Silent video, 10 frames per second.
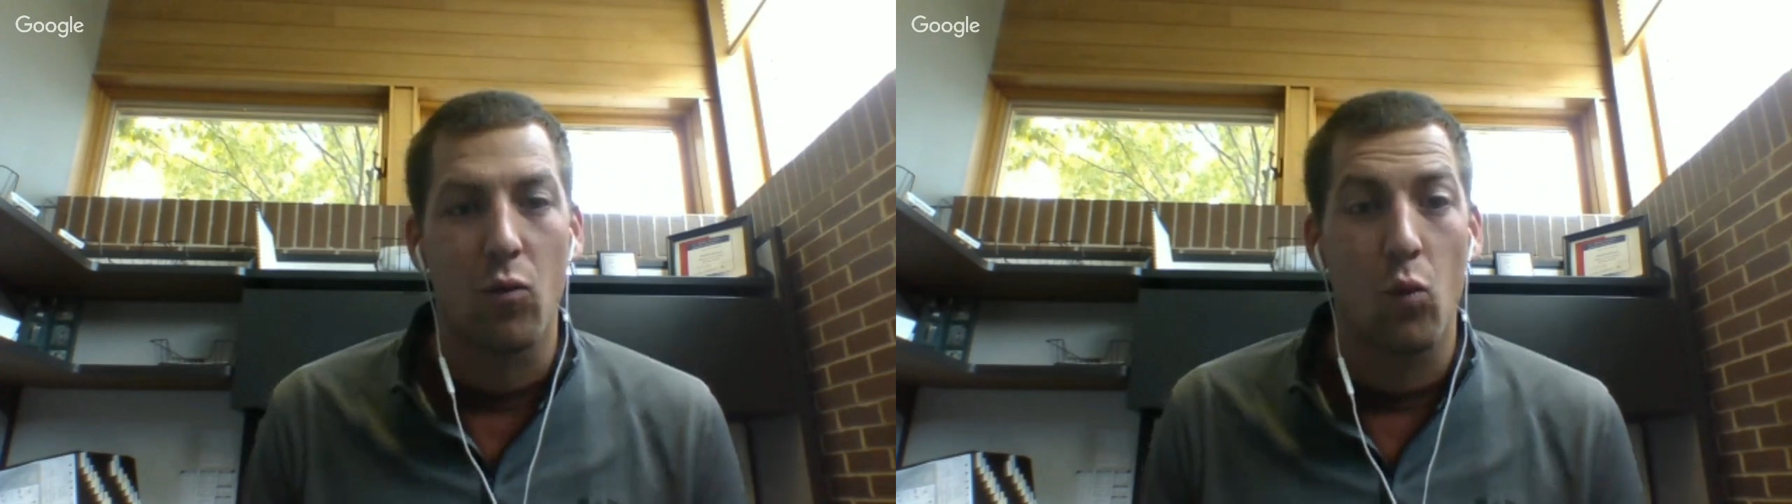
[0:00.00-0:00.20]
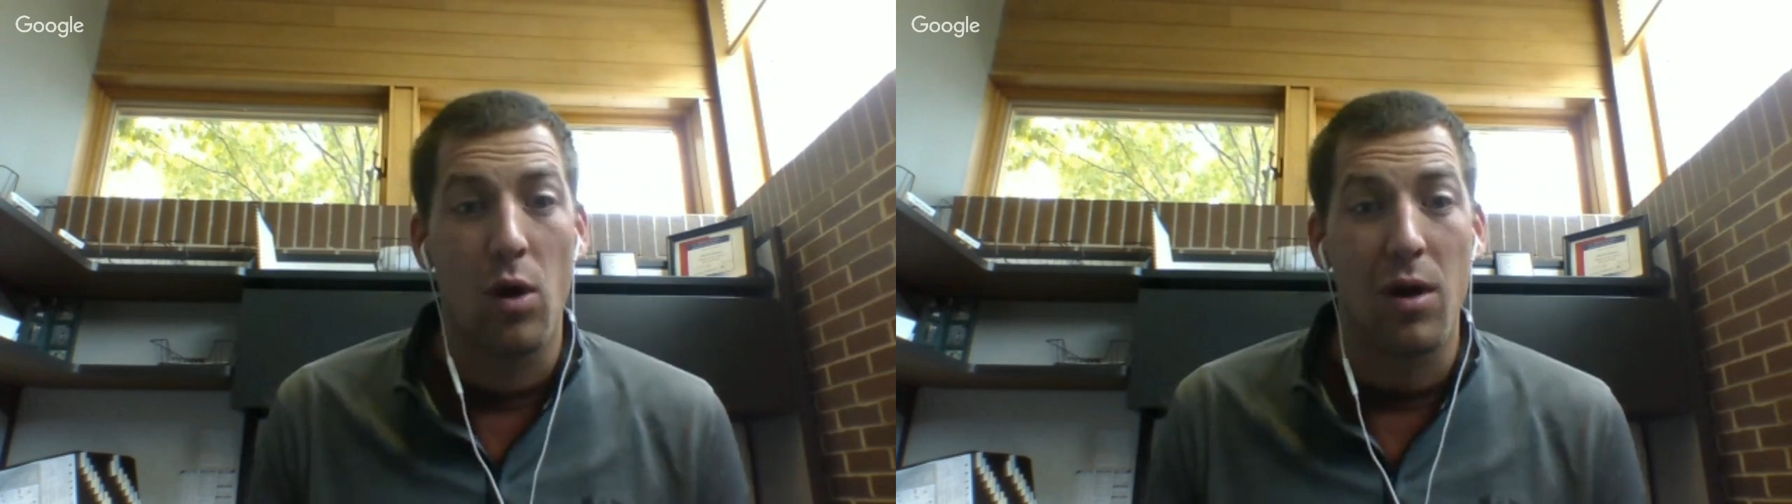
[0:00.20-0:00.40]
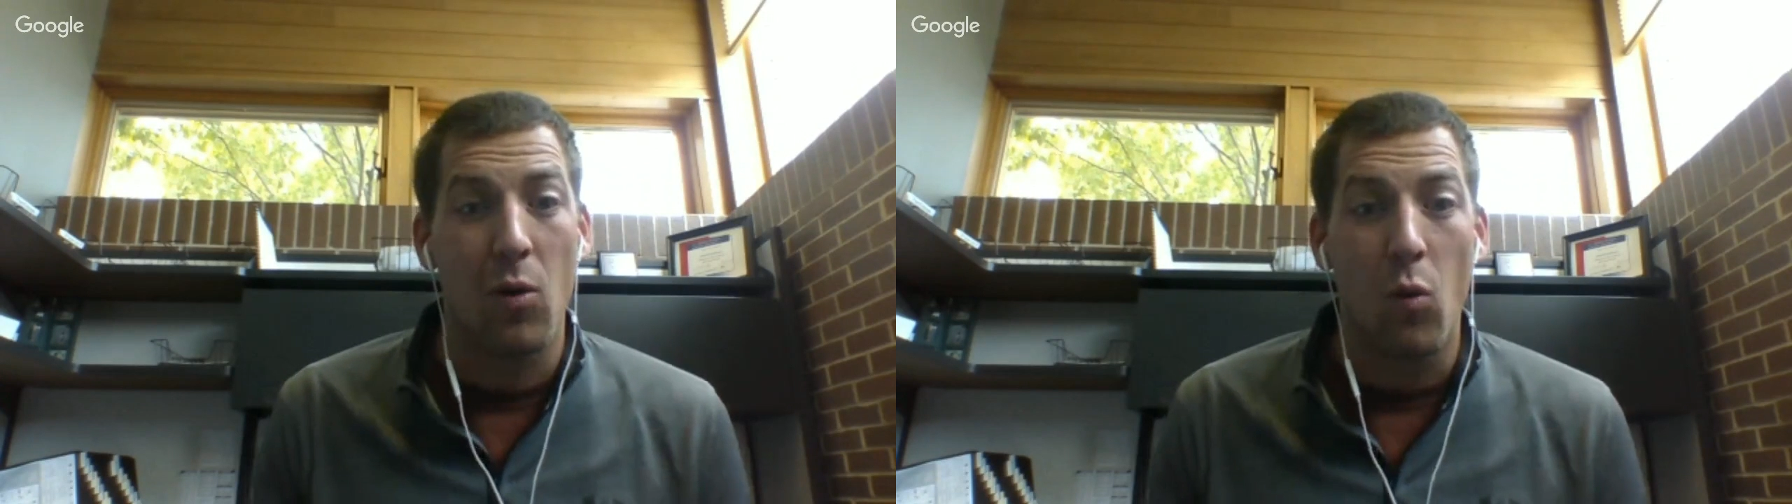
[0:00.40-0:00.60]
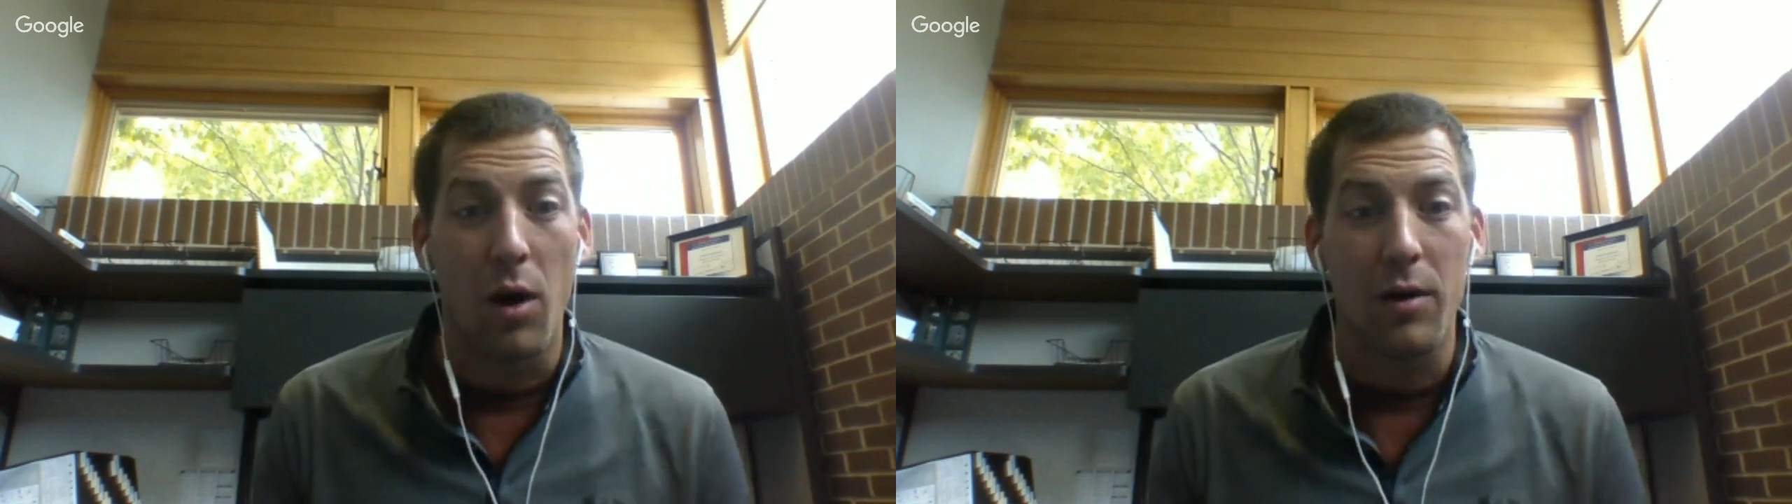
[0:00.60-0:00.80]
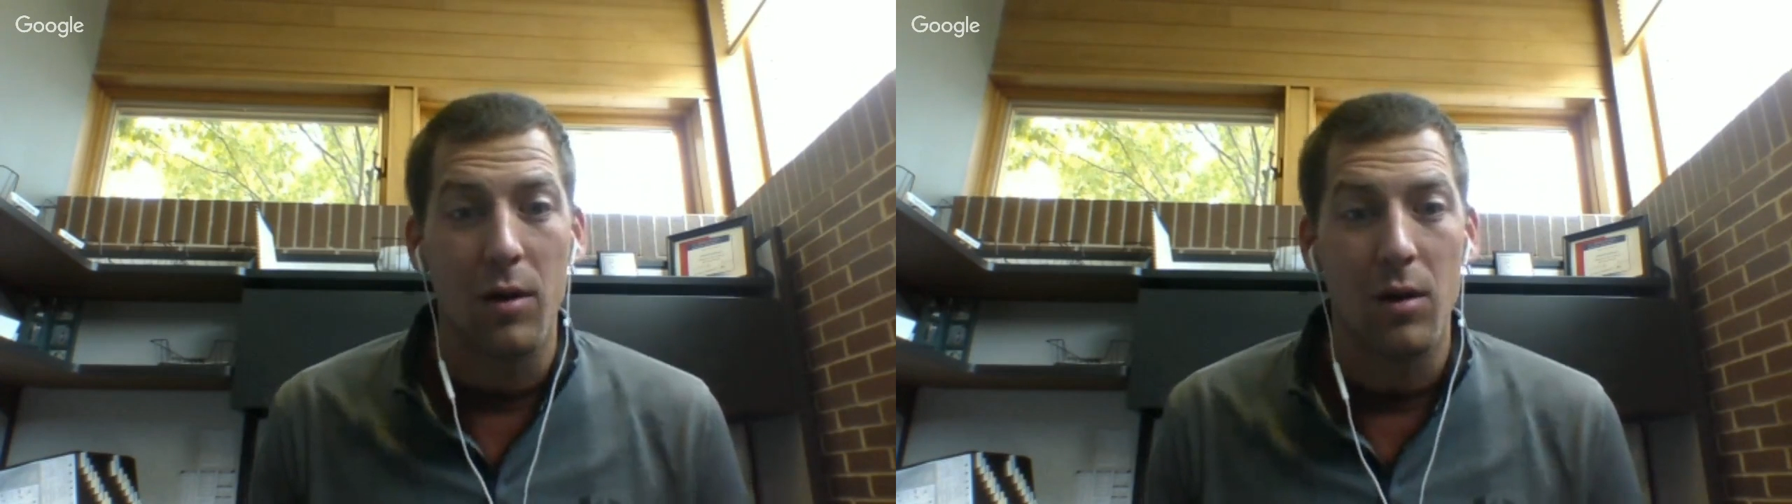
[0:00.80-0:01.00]

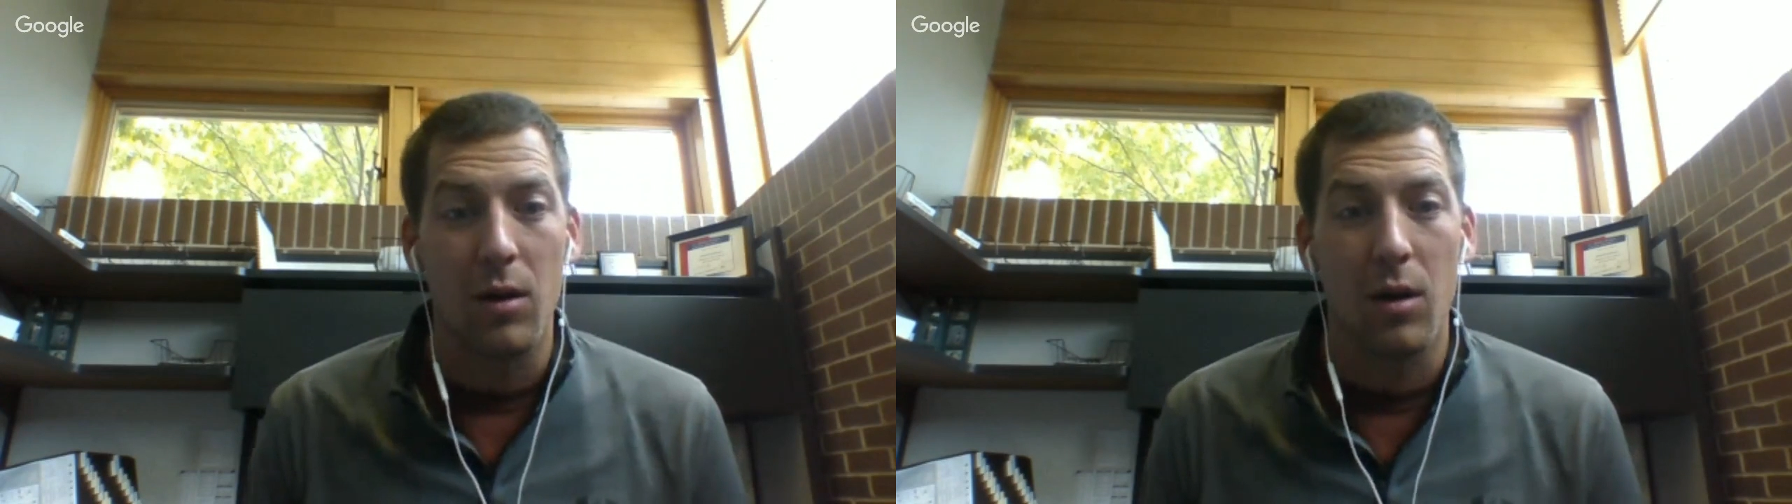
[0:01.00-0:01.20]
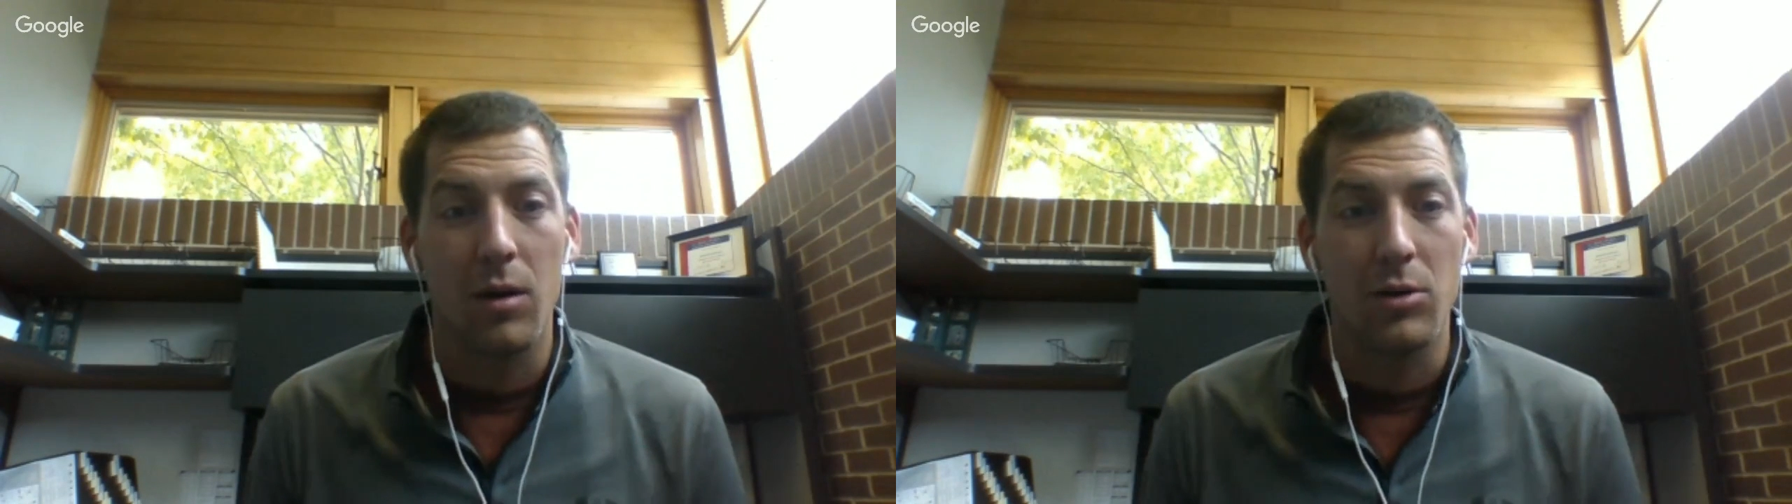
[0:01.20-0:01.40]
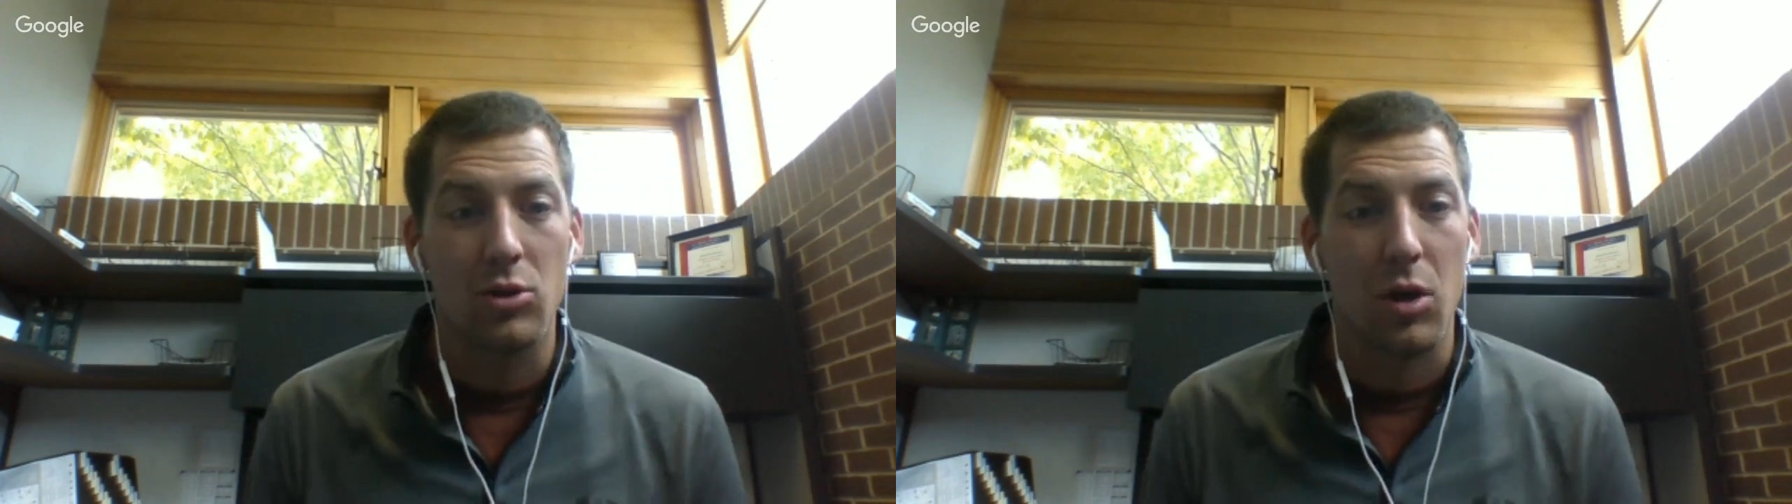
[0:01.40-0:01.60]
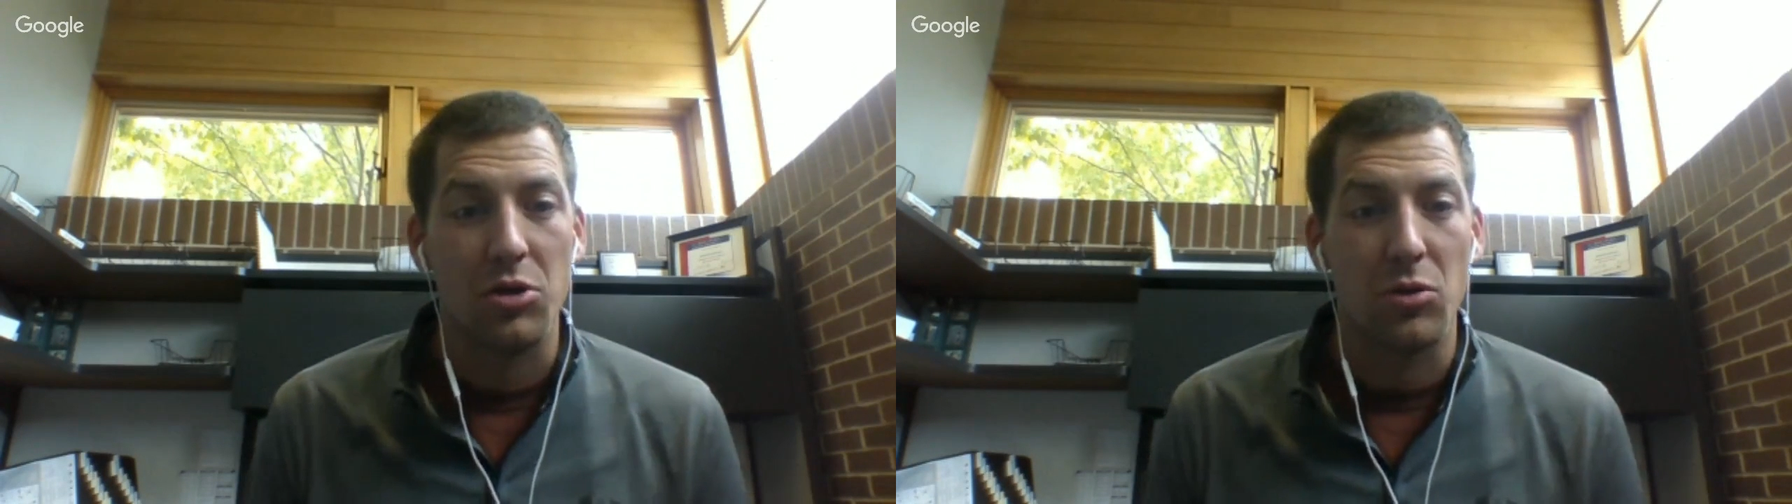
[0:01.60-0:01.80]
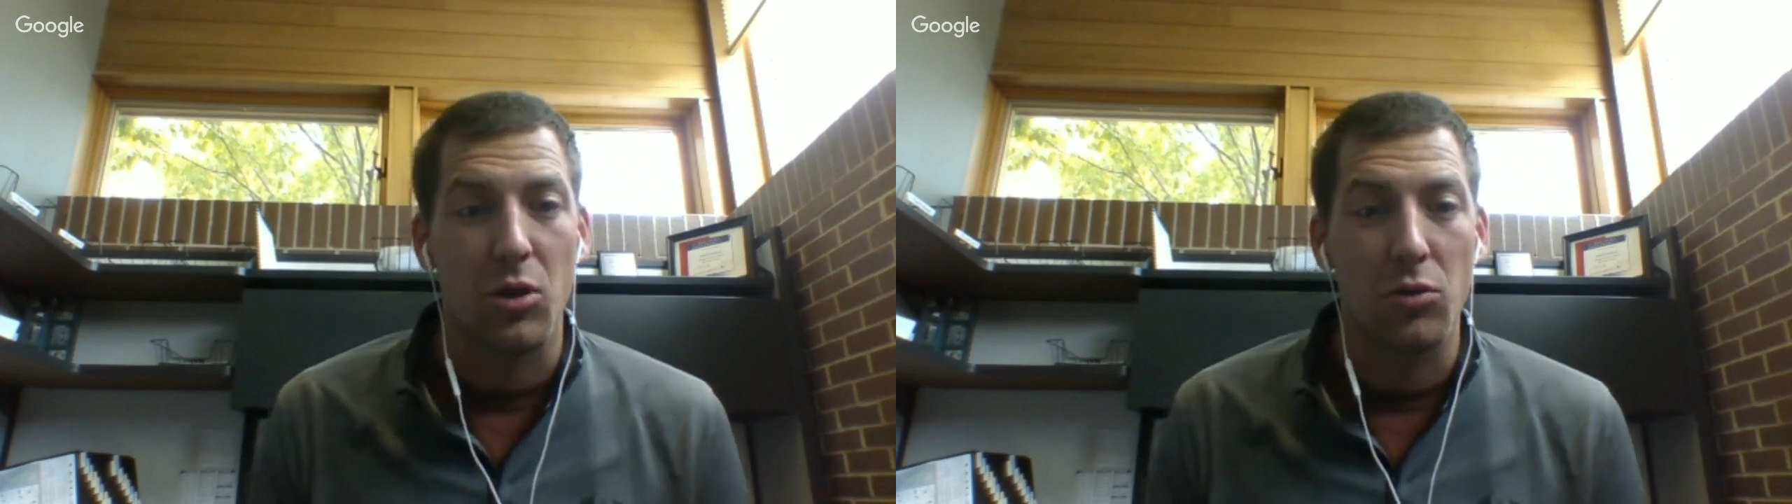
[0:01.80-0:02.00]
one-on-one
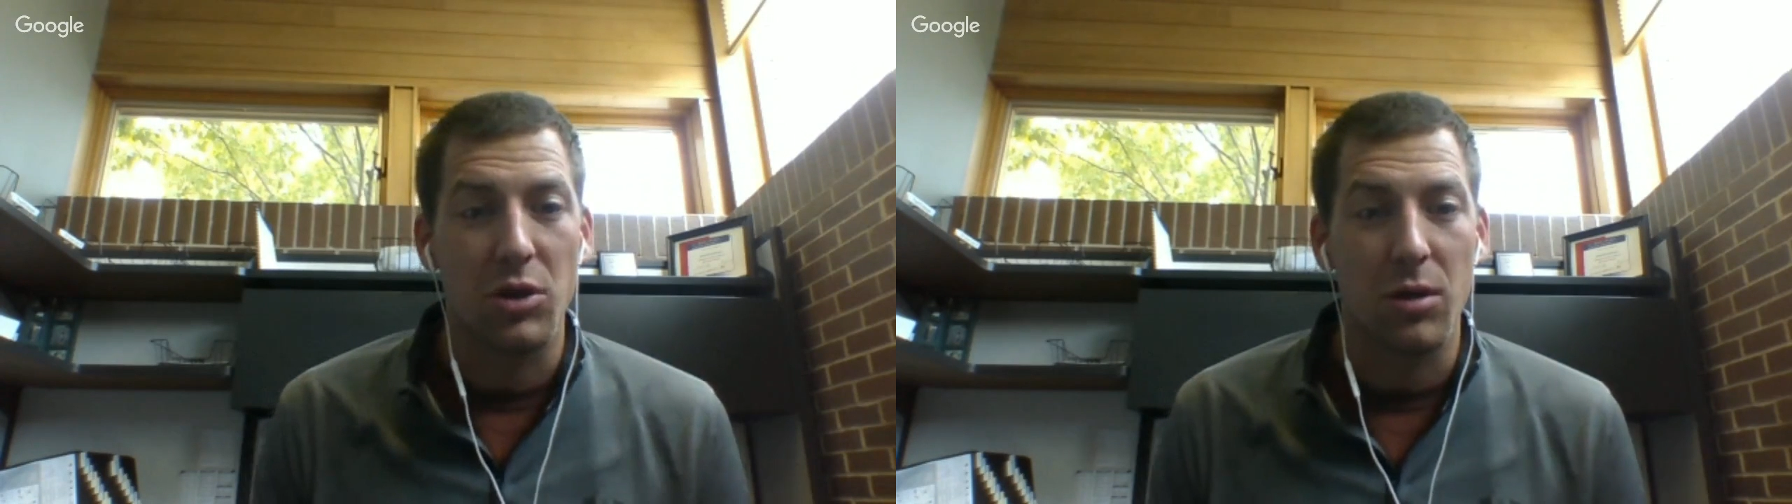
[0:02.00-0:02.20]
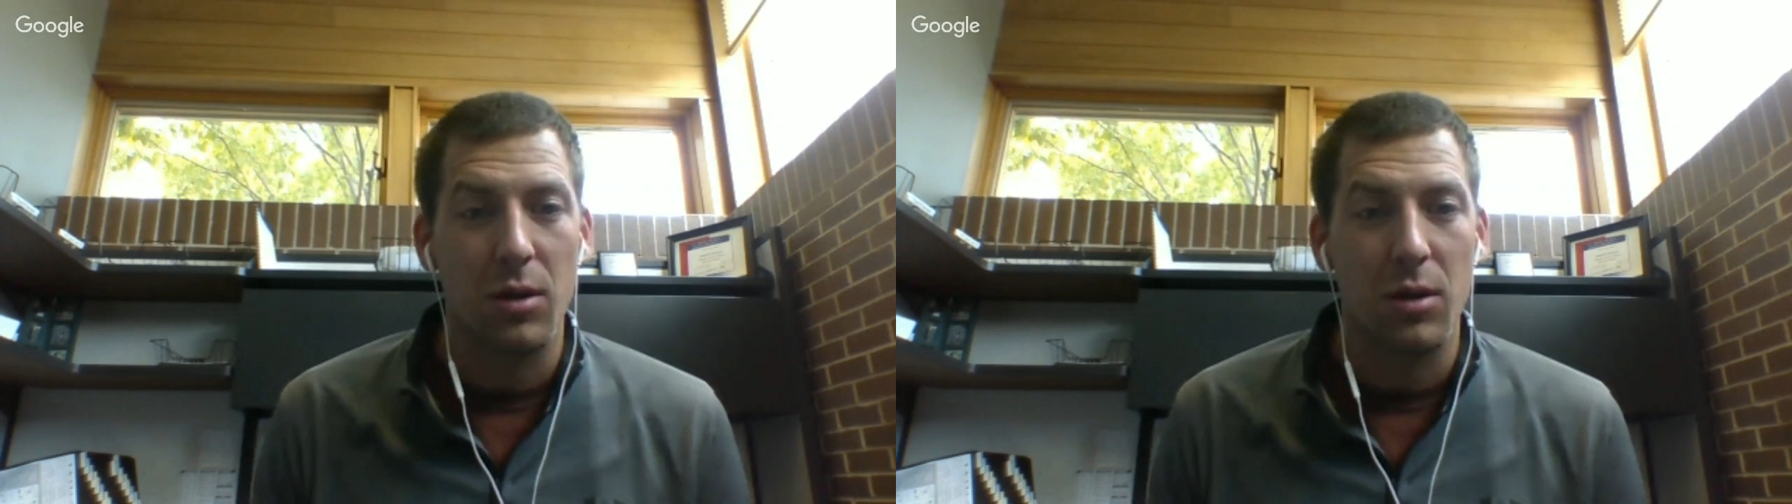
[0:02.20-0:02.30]
instructional coaching,